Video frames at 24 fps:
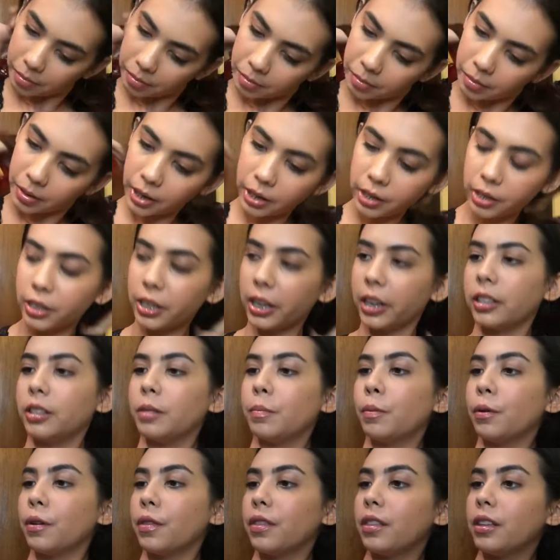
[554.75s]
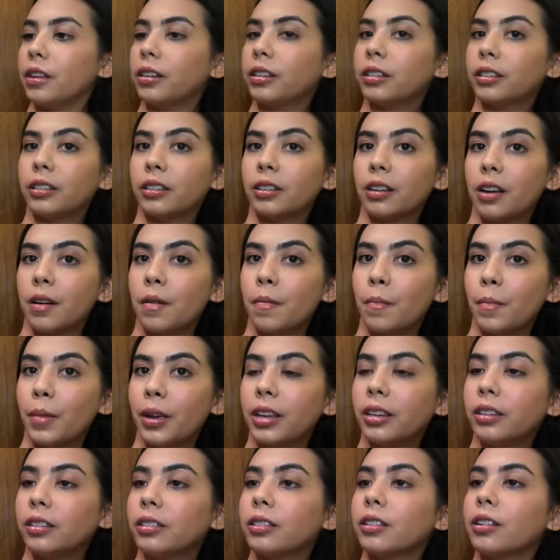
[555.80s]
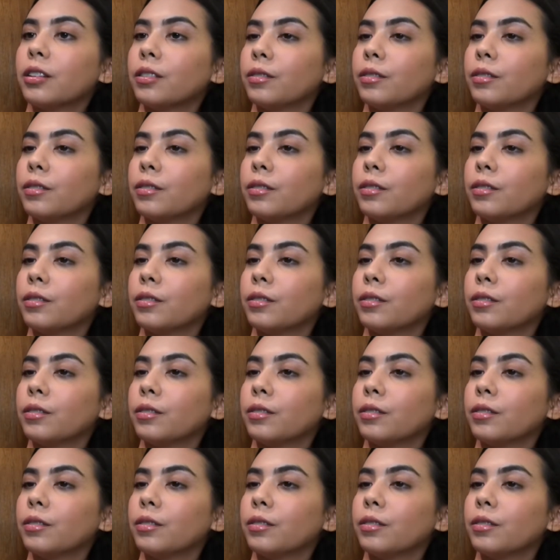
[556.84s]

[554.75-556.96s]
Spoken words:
I just like to put this mist.